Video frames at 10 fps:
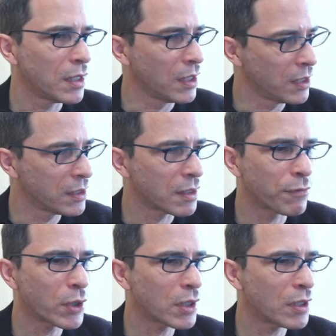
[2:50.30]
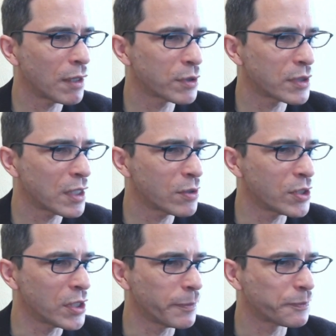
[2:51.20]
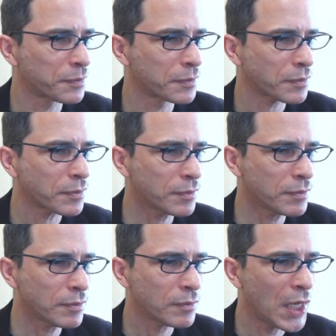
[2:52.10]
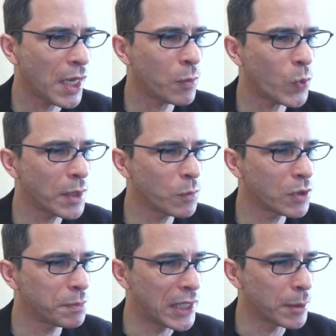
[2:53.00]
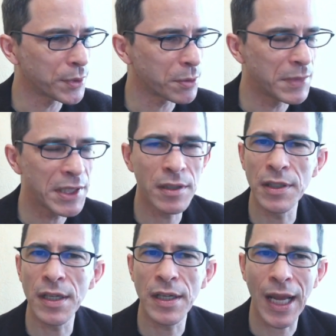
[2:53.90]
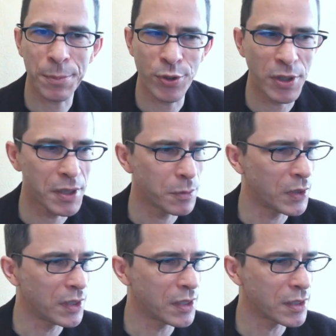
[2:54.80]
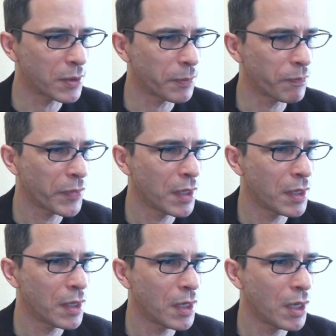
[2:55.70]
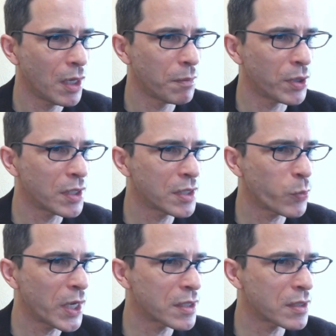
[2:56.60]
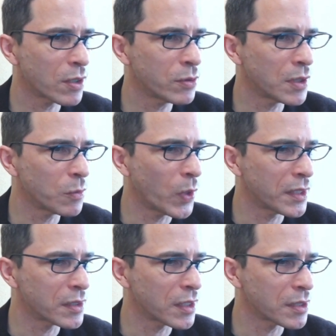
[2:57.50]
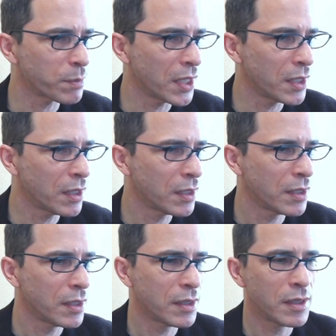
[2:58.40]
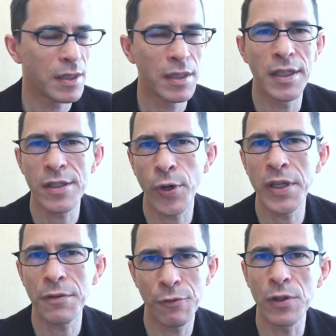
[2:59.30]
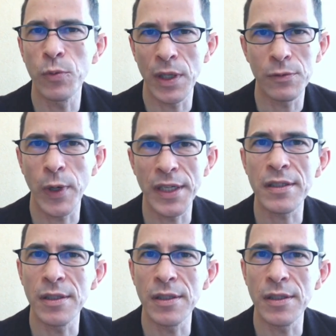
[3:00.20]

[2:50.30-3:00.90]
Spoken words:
is a very clever Tesuji. And white will be able to immediately capture it with this stone. But this white stone that white has just played, it's going to fill one of white's